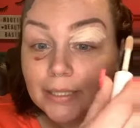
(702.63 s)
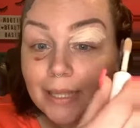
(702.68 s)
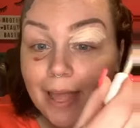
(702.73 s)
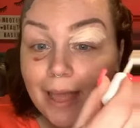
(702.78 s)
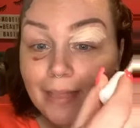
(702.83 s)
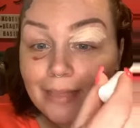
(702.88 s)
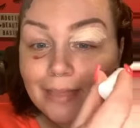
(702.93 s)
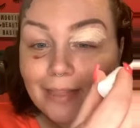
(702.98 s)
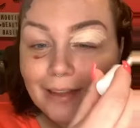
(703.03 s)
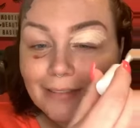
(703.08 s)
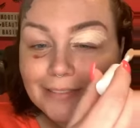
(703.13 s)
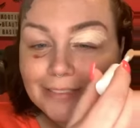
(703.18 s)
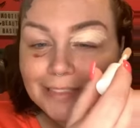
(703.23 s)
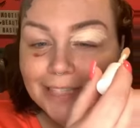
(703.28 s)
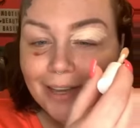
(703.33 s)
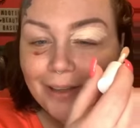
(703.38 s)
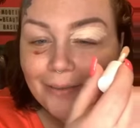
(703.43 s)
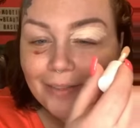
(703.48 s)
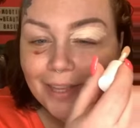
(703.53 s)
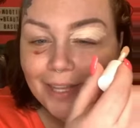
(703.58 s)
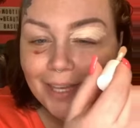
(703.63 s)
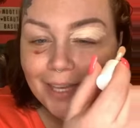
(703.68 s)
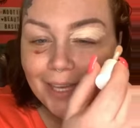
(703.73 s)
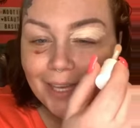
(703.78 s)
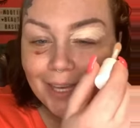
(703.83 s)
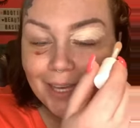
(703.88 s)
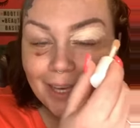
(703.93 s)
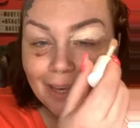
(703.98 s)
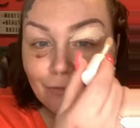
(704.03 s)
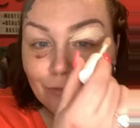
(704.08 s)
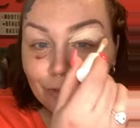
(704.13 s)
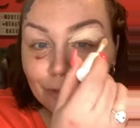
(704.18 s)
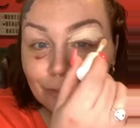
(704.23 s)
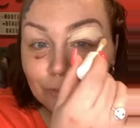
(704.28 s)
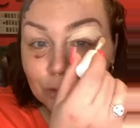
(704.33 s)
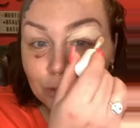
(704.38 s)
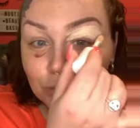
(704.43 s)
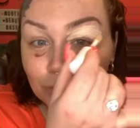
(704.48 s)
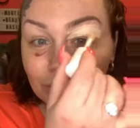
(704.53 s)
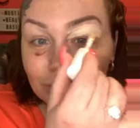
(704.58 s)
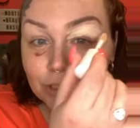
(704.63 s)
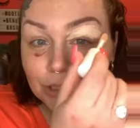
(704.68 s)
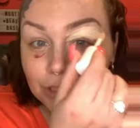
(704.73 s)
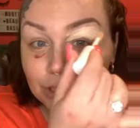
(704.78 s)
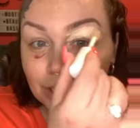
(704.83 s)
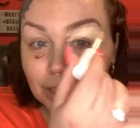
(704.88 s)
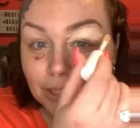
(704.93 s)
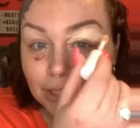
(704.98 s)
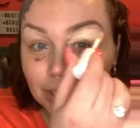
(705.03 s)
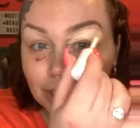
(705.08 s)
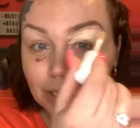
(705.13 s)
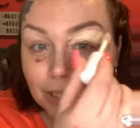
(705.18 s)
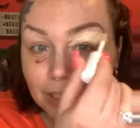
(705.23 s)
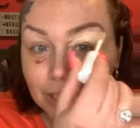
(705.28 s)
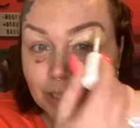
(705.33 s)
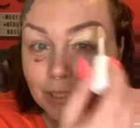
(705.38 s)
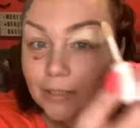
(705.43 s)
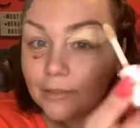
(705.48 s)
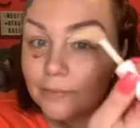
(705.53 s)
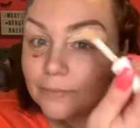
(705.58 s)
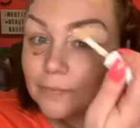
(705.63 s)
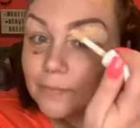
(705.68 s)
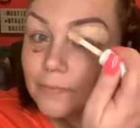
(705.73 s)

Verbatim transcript: Hello, Jolie from Georgia.